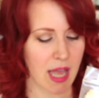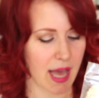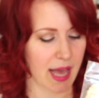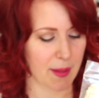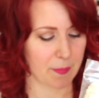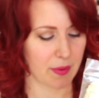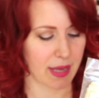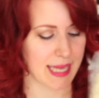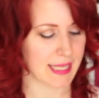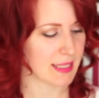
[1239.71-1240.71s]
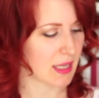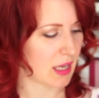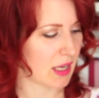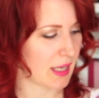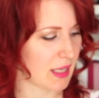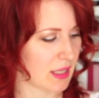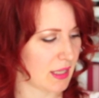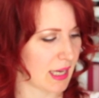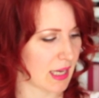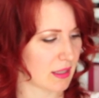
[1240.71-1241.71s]
And I,
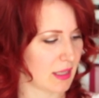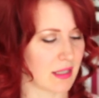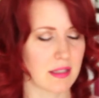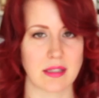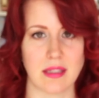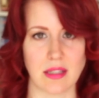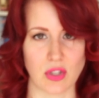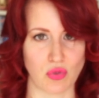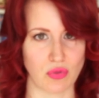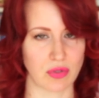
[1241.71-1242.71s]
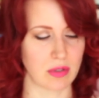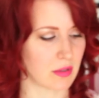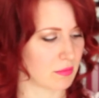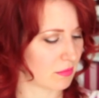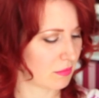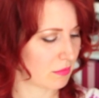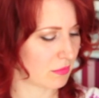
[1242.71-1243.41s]
yeah, it's an awesome